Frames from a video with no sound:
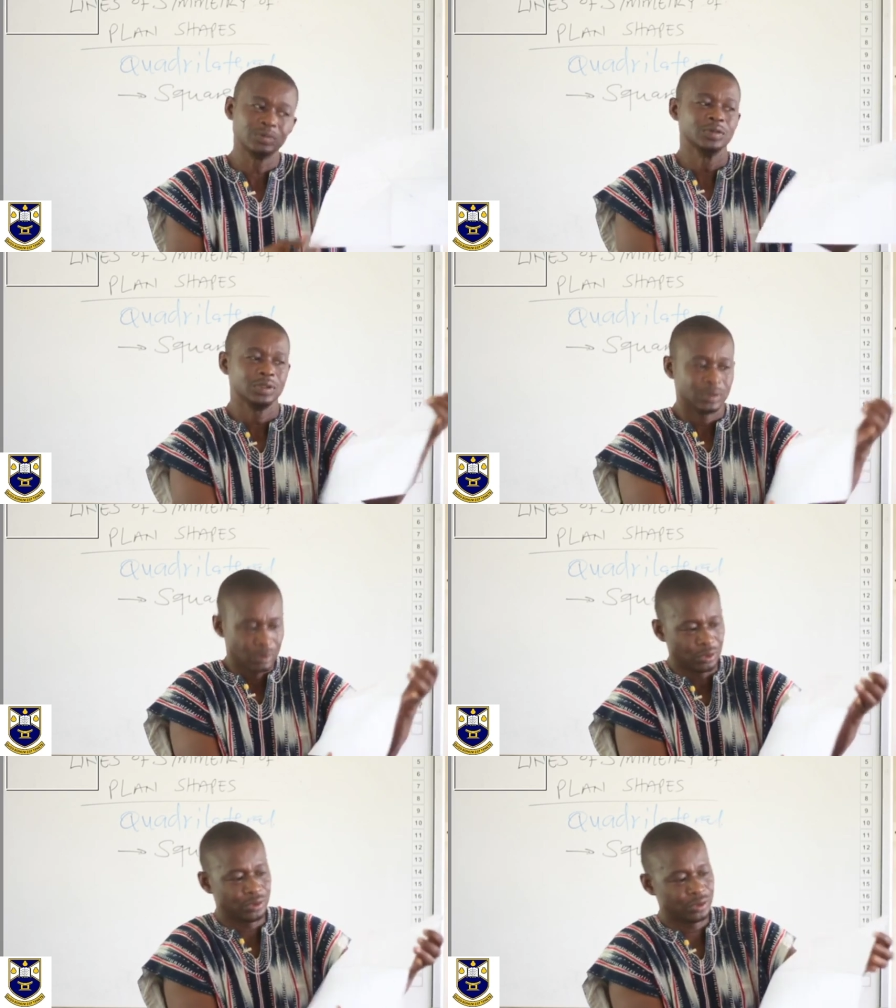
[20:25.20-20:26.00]

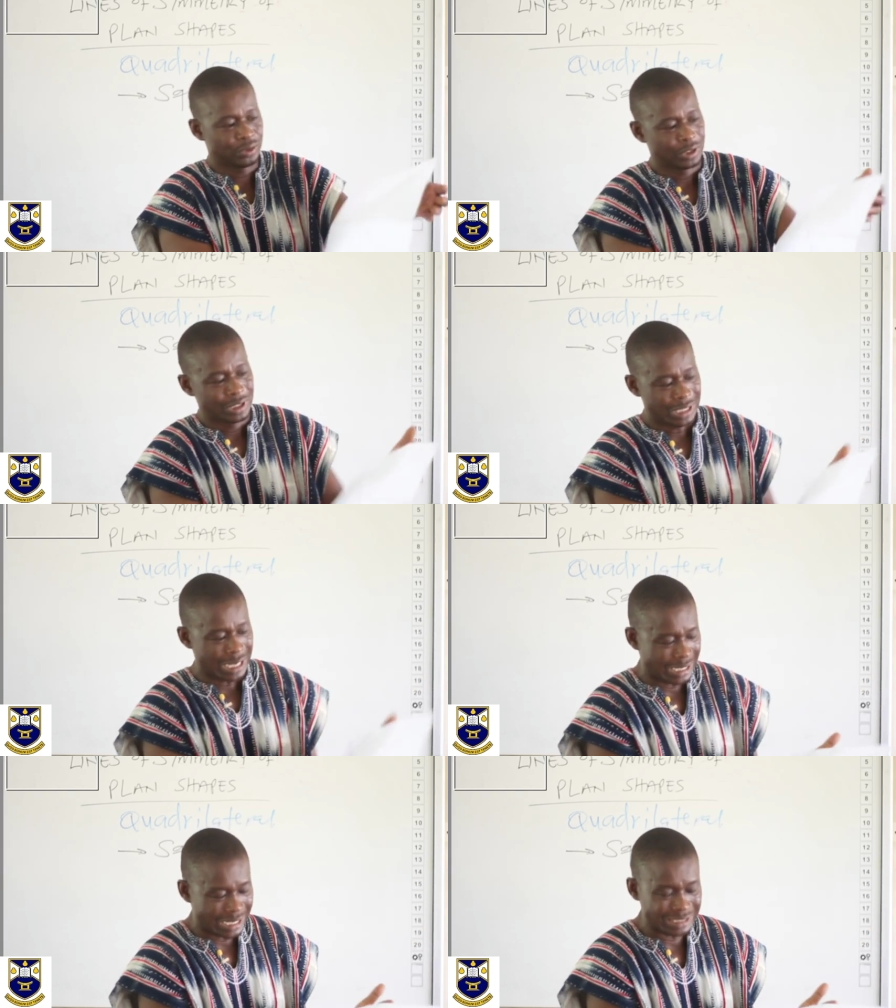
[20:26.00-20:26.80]
Good. Now
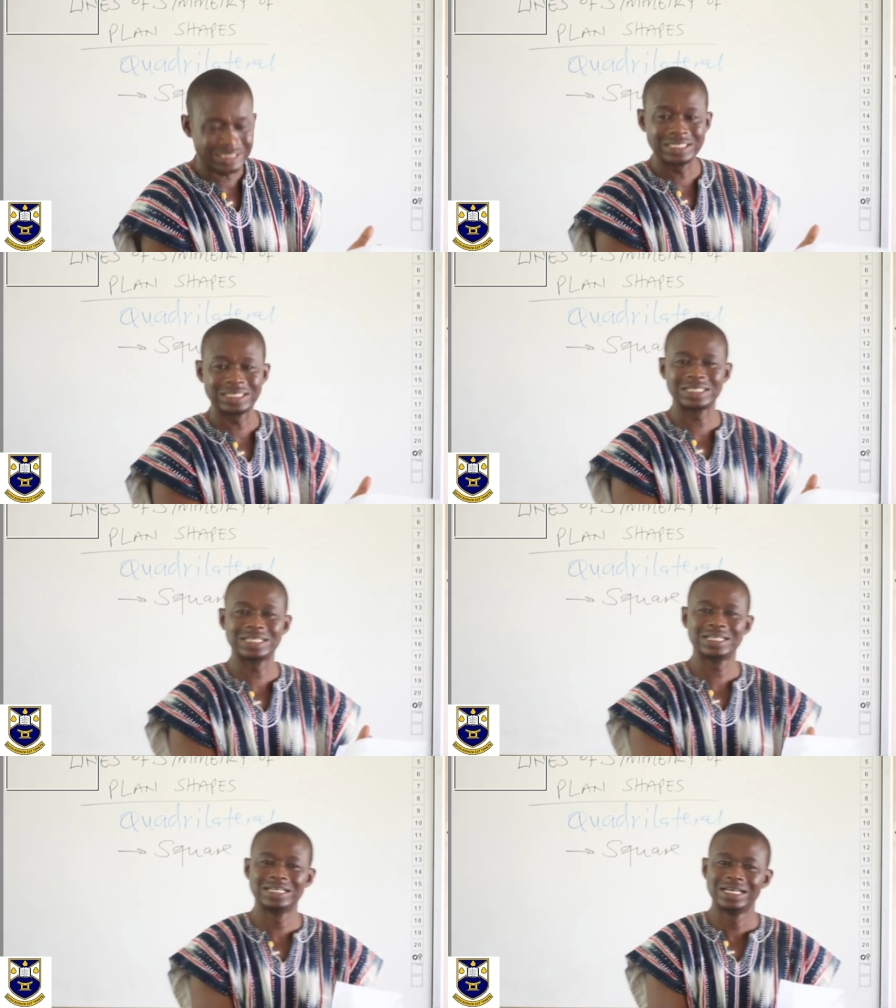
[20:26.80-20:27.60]
let's see.
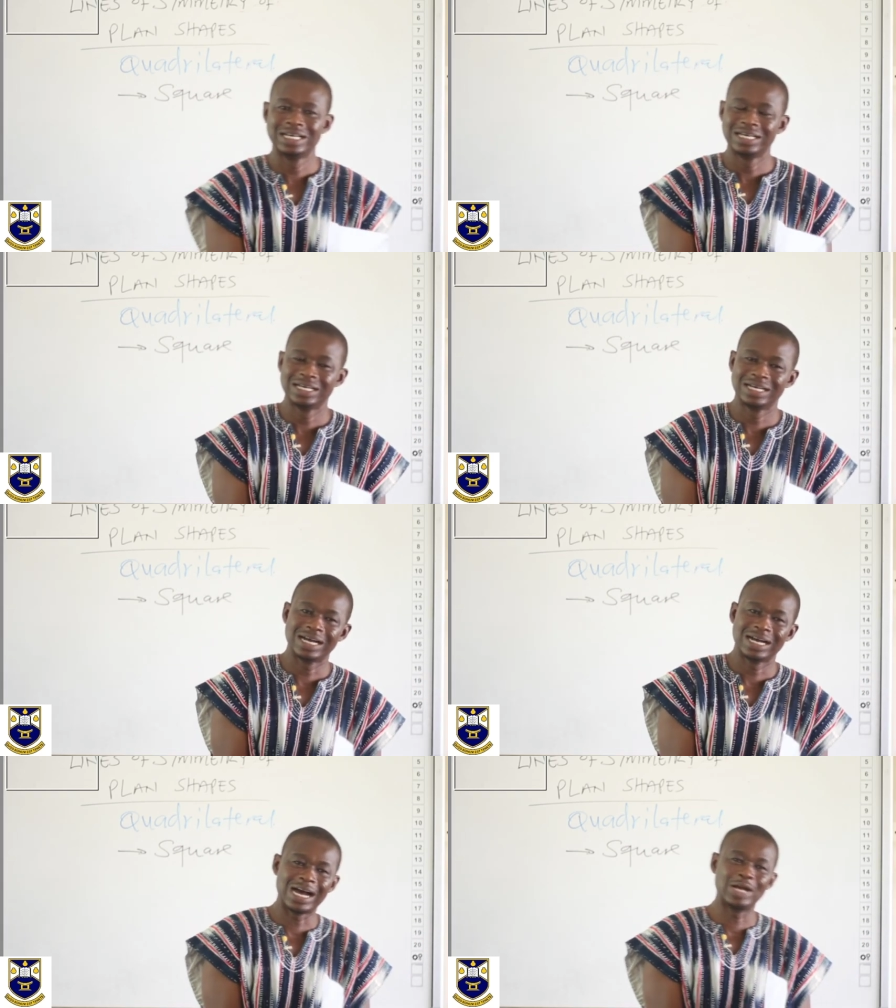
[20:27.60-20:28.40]

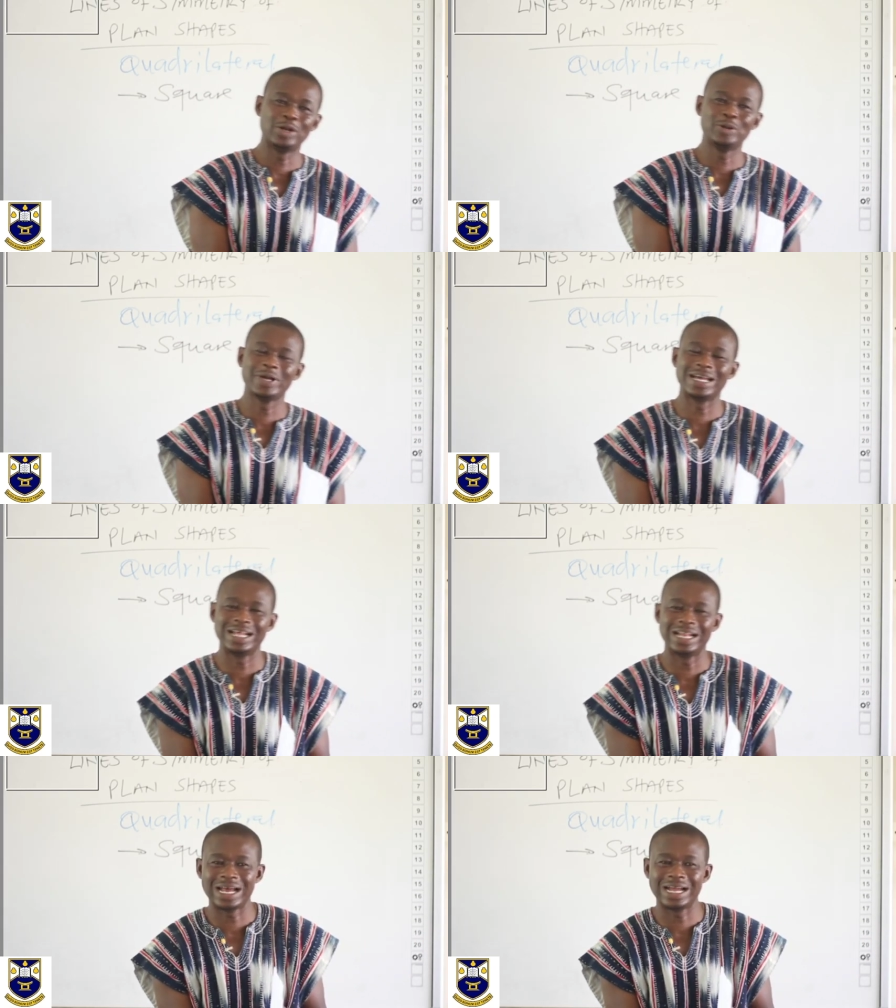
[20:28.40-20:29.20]
How do you get the
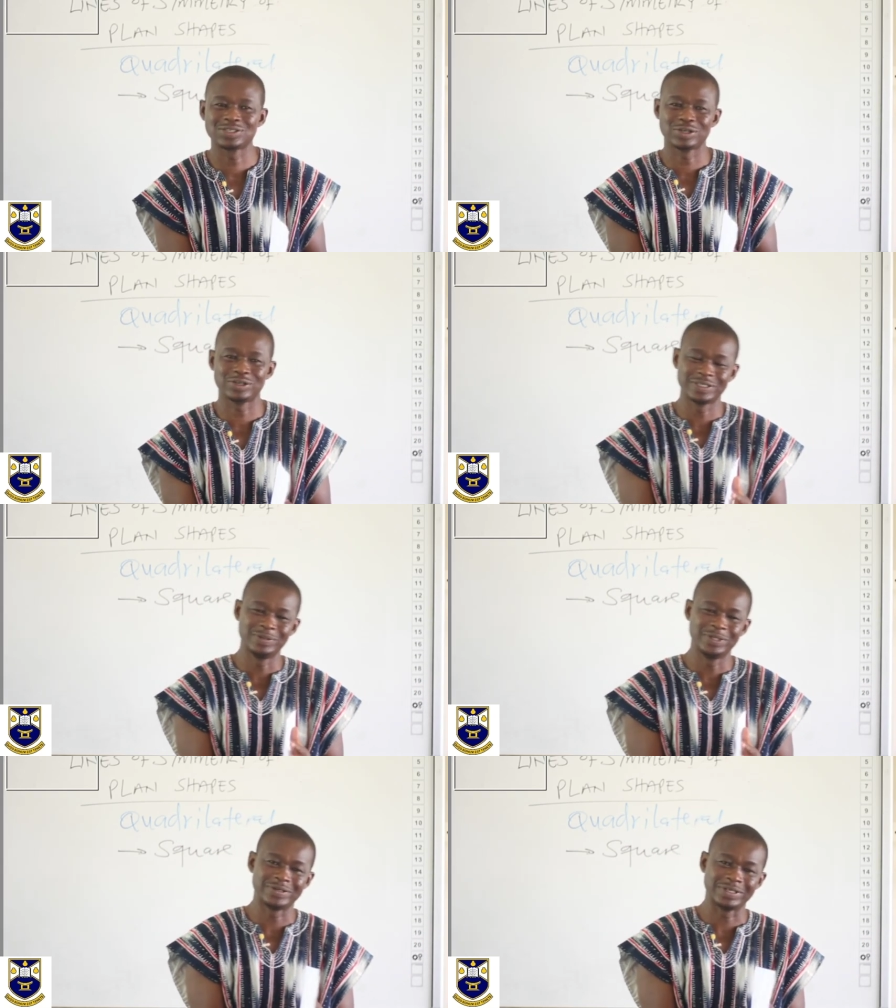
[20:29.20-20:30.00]
lines of
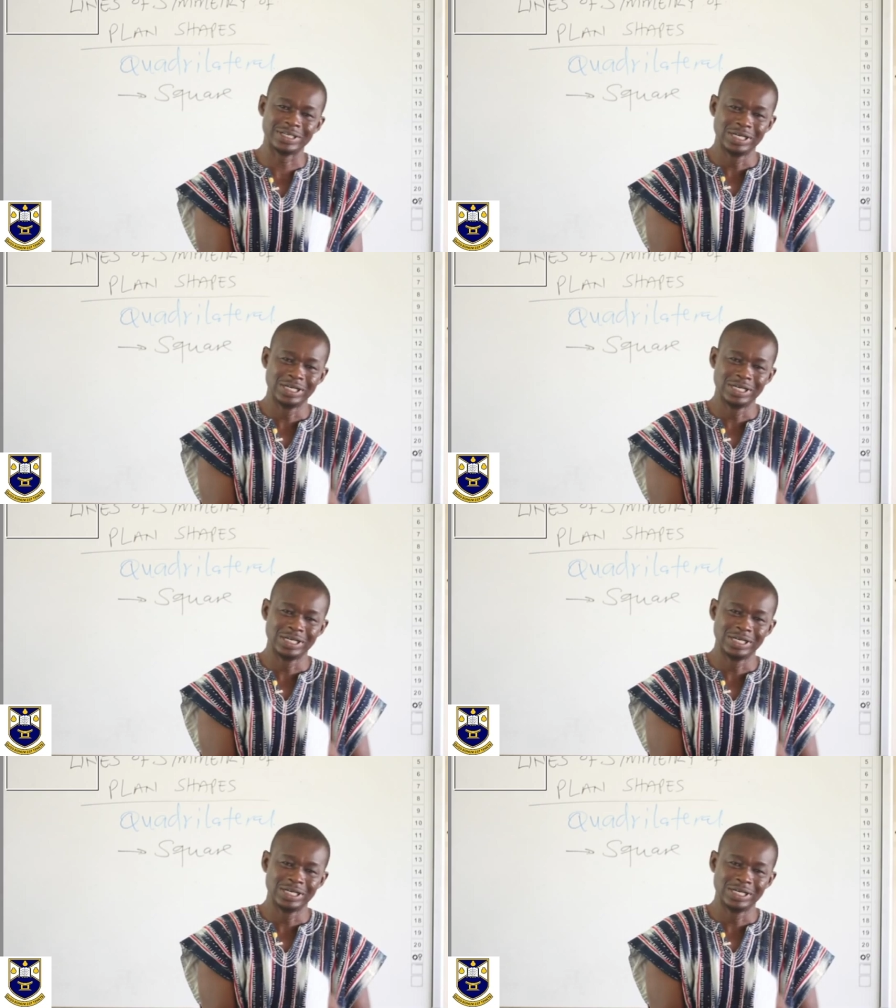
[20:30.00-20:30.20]
symmetry?